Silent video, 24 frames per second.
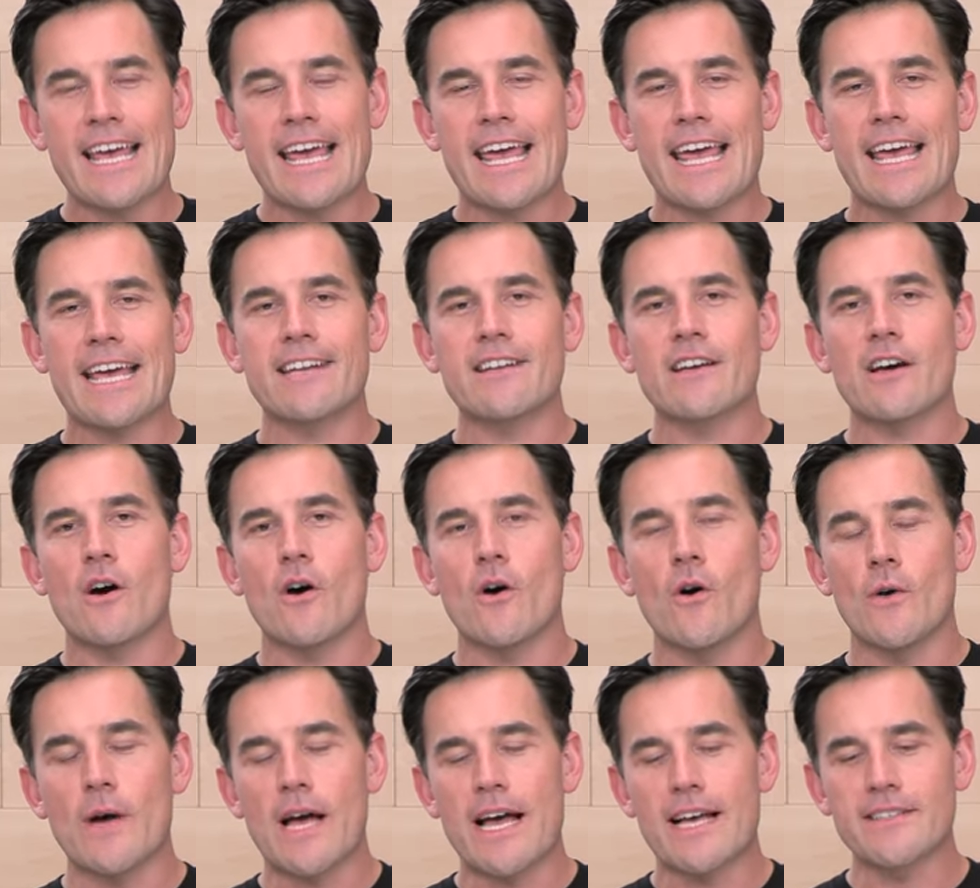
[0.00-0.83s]
And
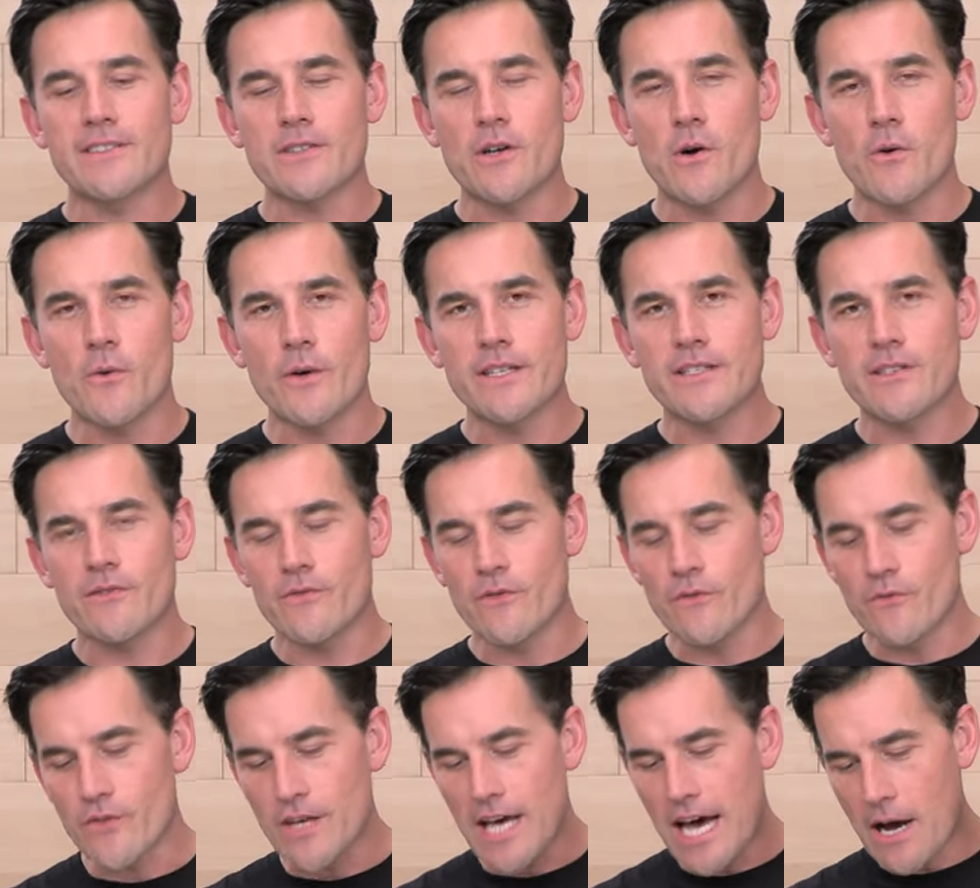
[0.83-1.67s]
as always,
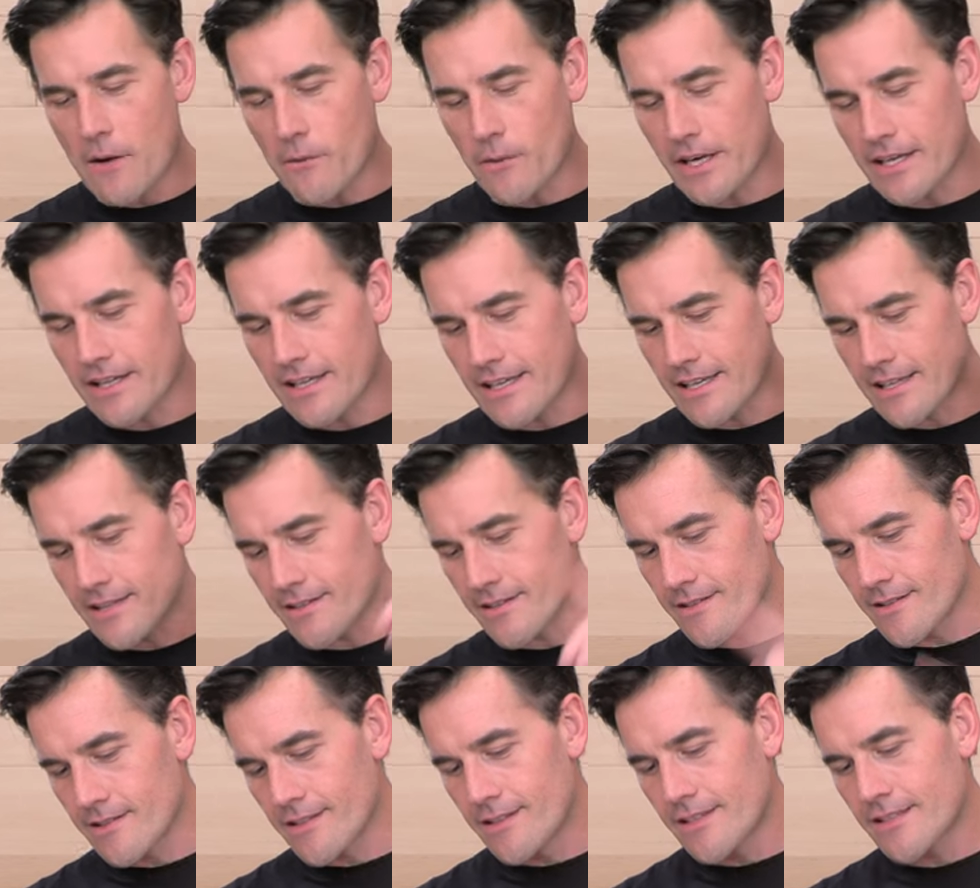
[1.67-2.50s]
if you've got one of
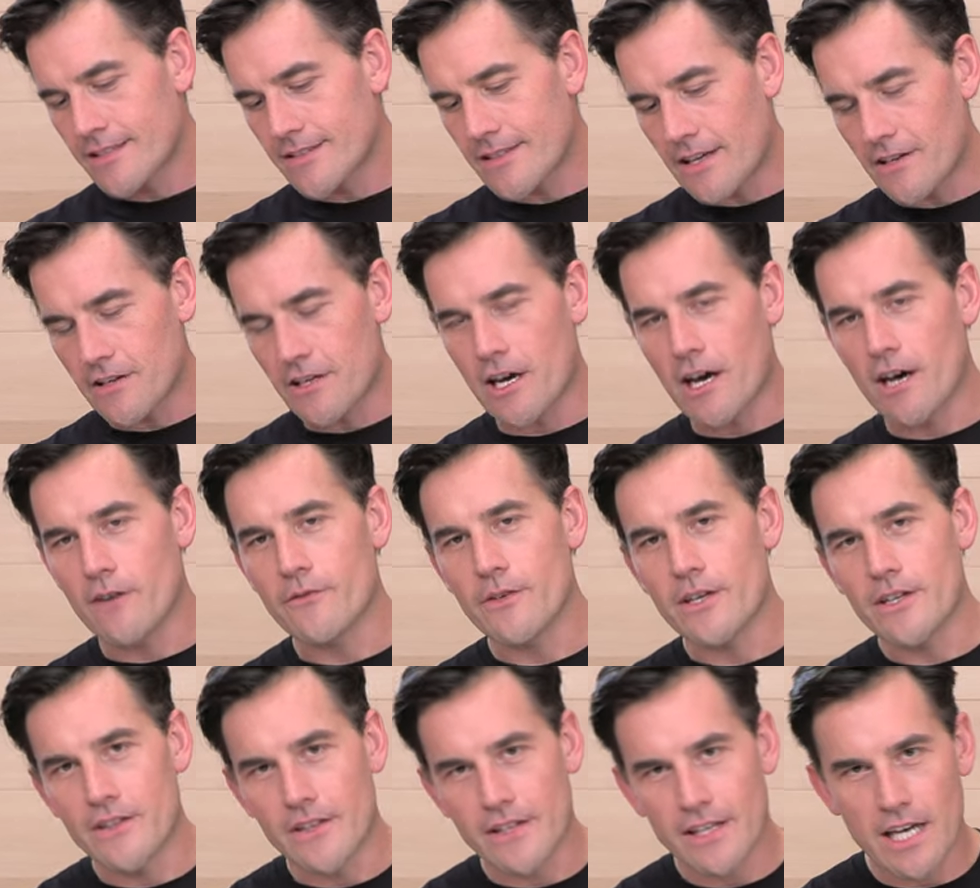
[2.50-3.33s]
these, sound off
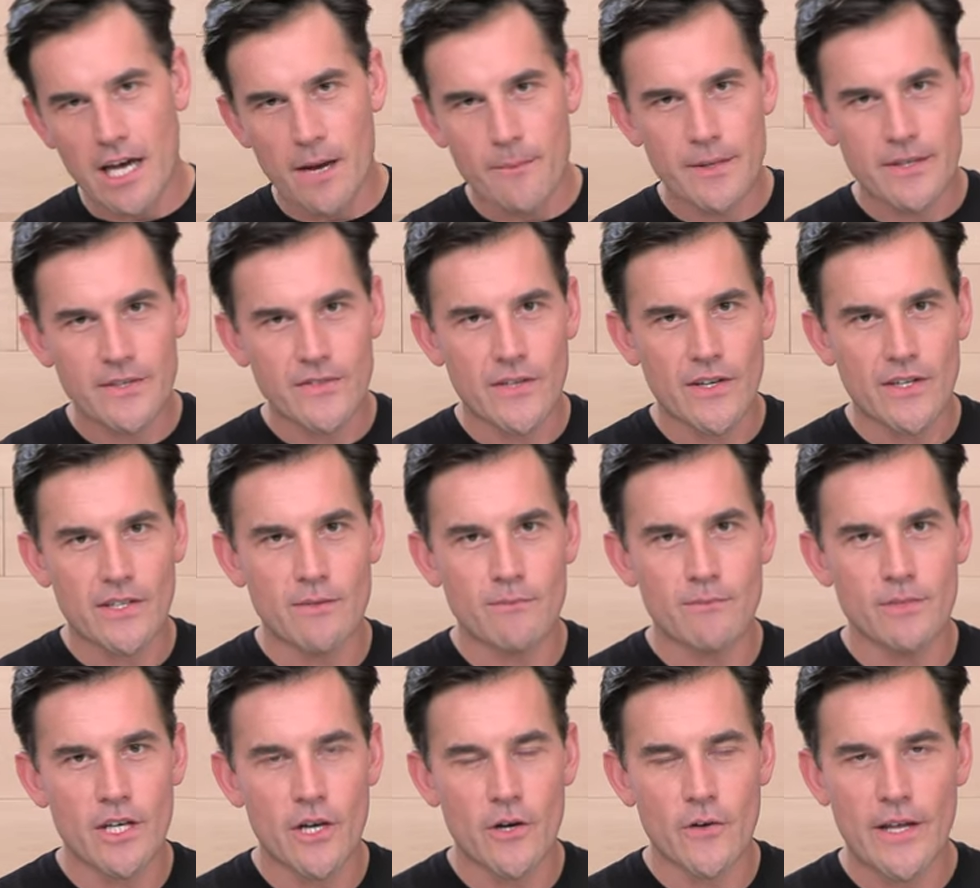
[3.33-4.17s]
in the comment
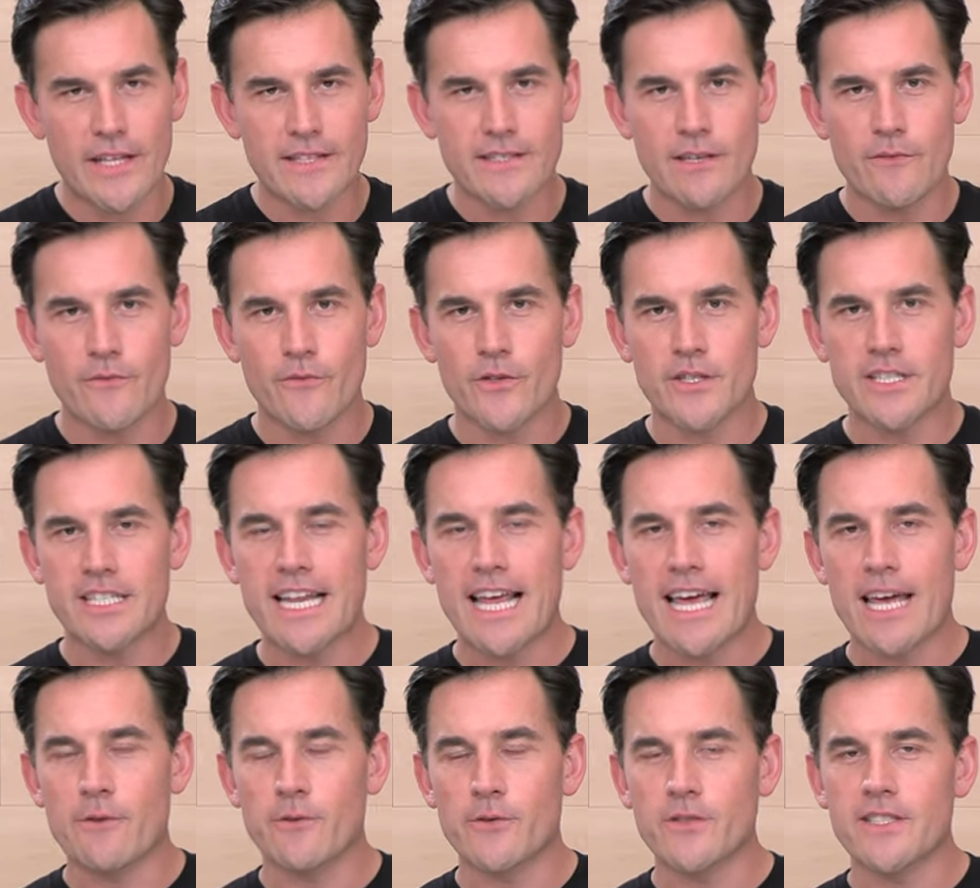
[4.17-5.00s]
section below. That's it for
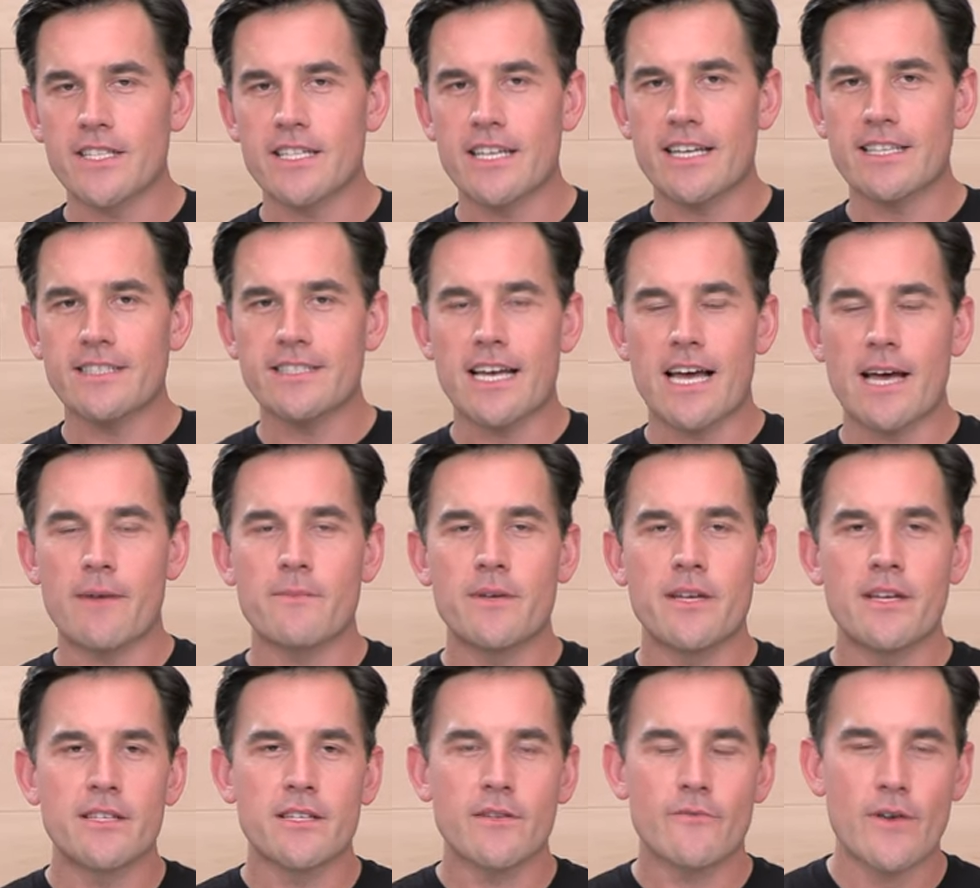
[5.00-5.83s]
today. We'll see you next
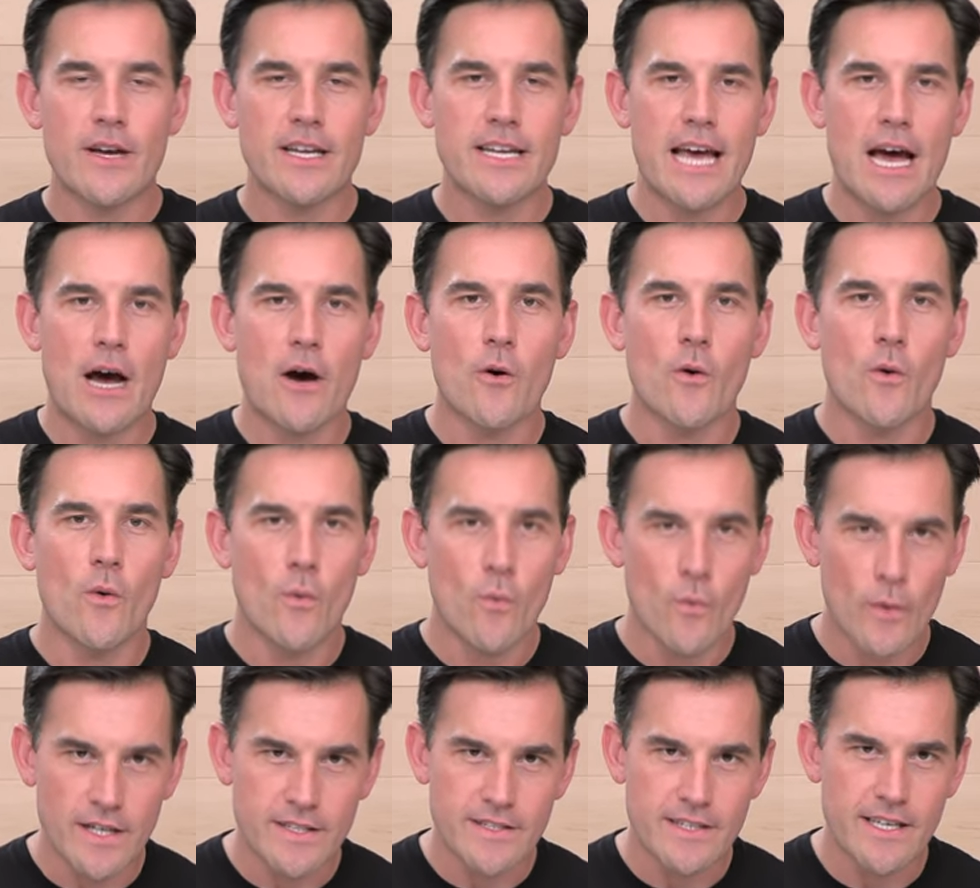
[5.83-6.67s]
time to find out
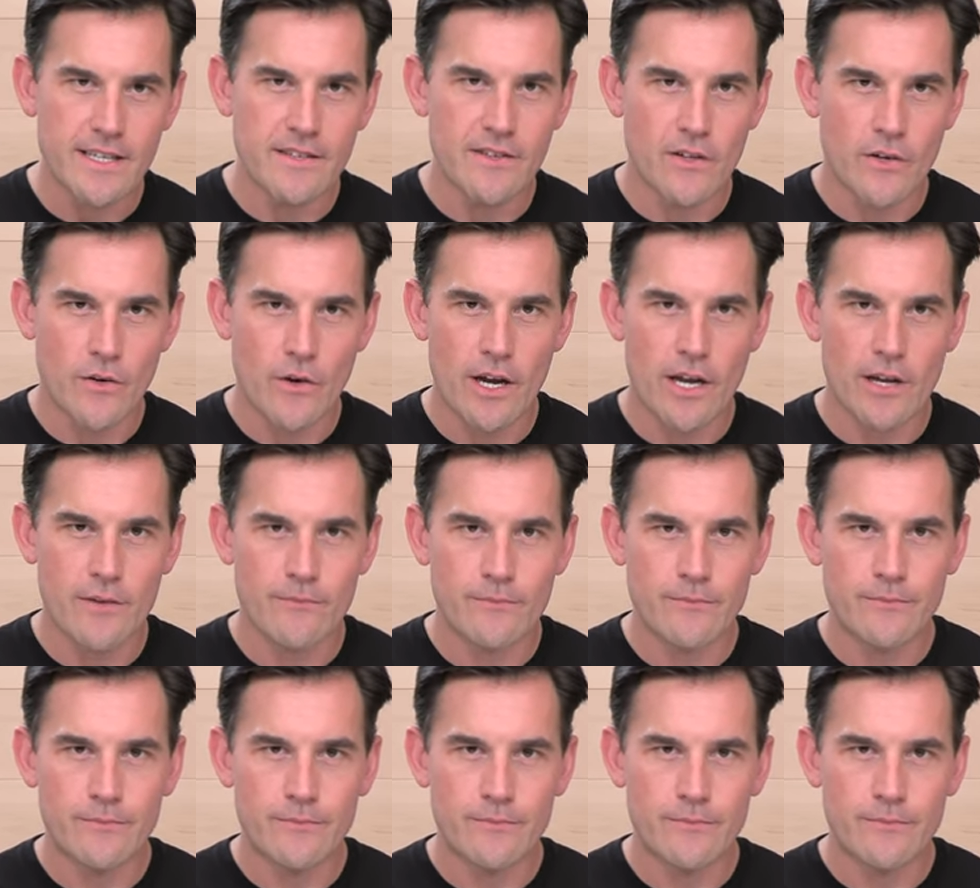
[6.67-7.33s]
what's in the crate.